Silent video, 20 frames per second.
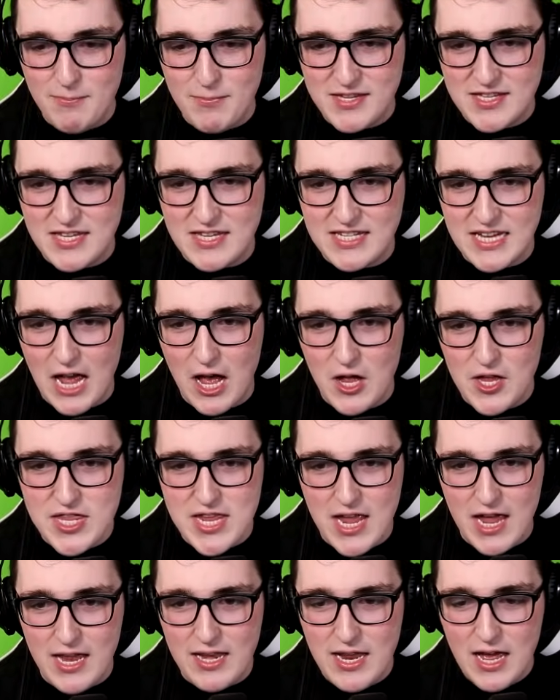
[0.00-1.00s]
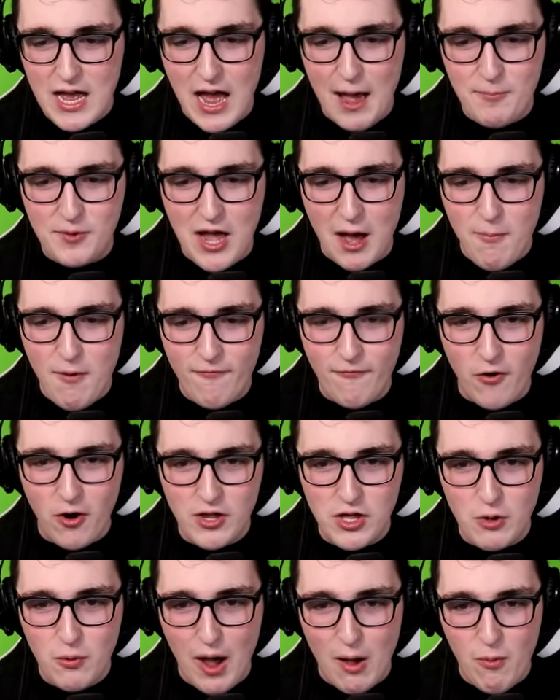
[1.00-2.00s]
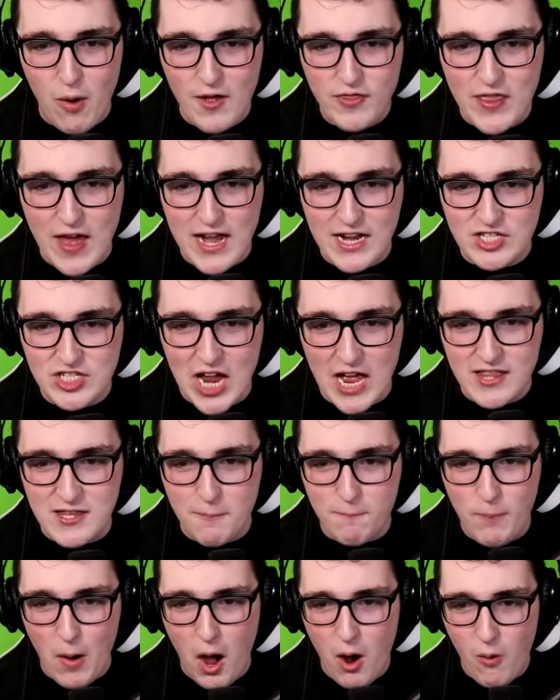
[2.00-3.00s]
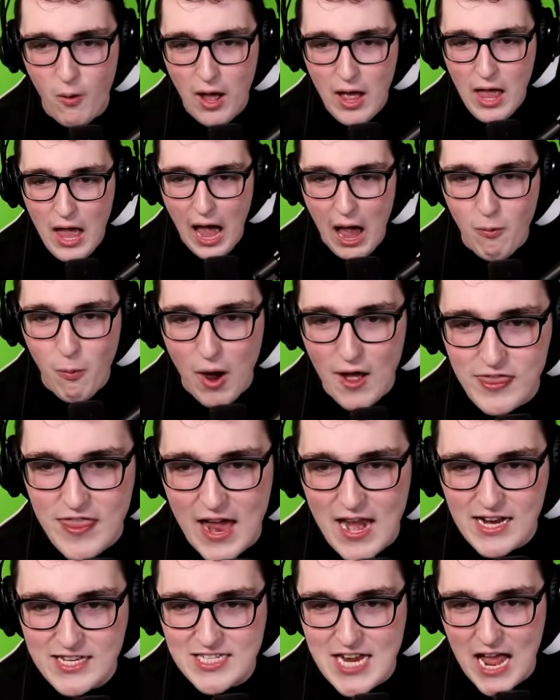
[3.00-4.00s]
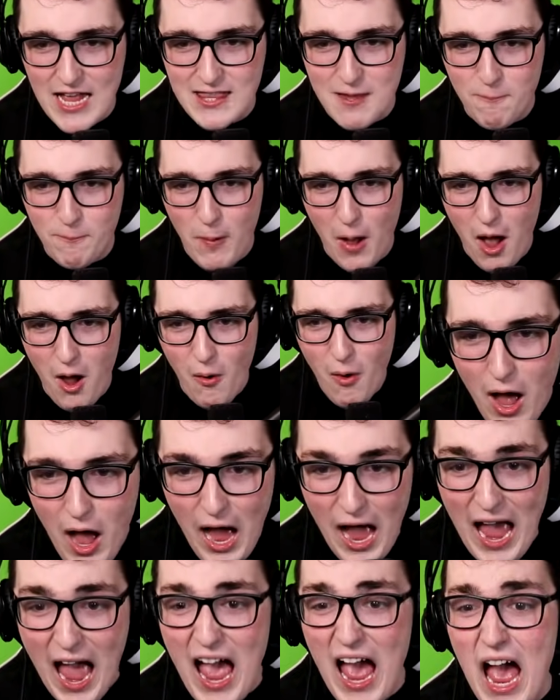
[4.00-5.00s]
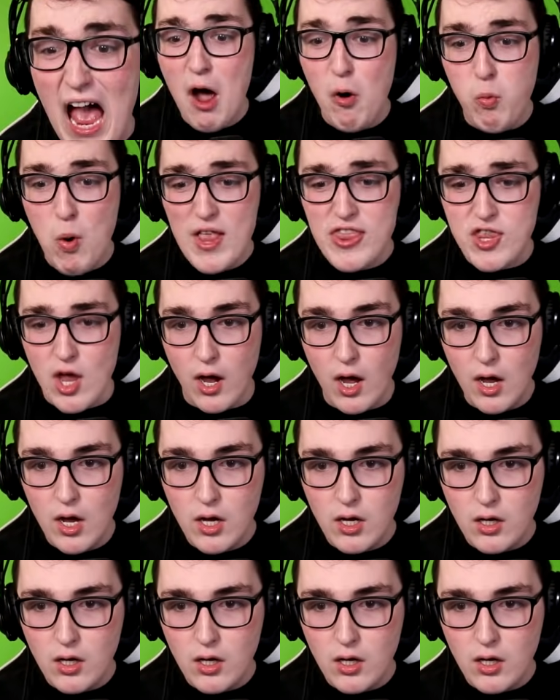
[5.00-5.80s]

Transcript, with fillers: Hey, Mister Skeleton, I'm coming for you. I want that enchanted bow. I want that enchanted bow. Ow, what the?